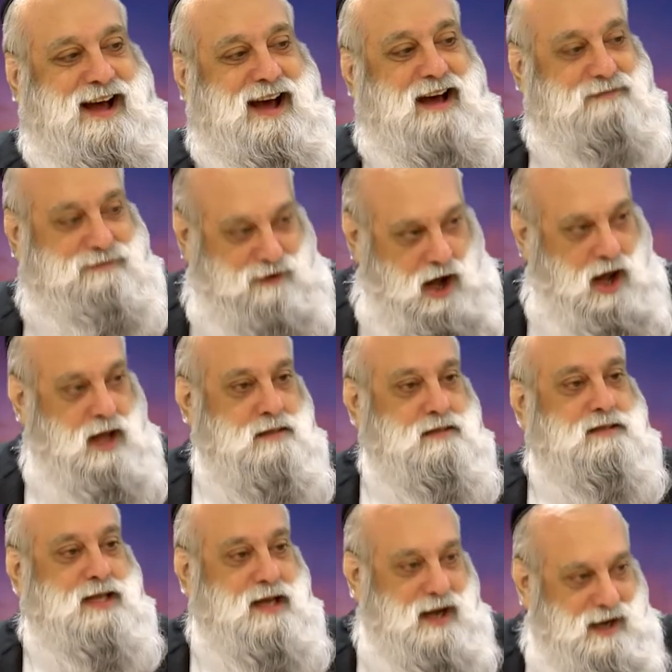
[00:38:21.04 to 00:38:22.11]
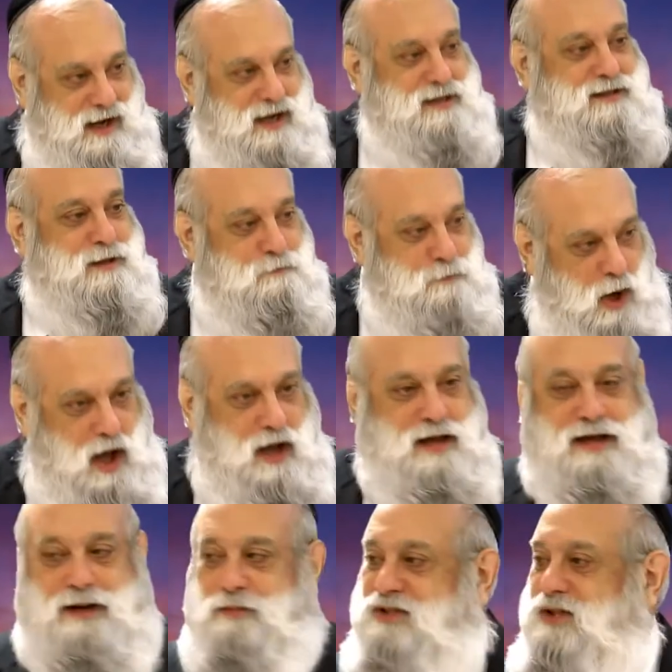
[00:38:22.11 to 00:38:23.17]
I want to read the
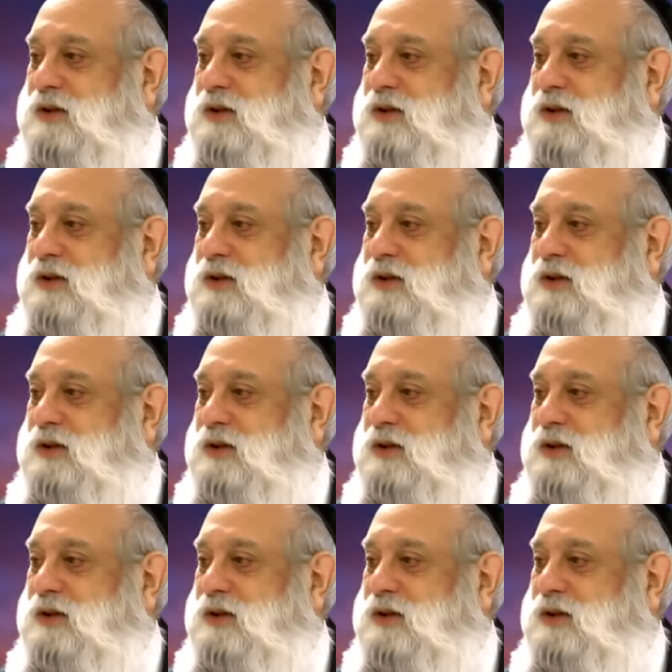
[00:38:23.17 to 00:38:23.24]
poem.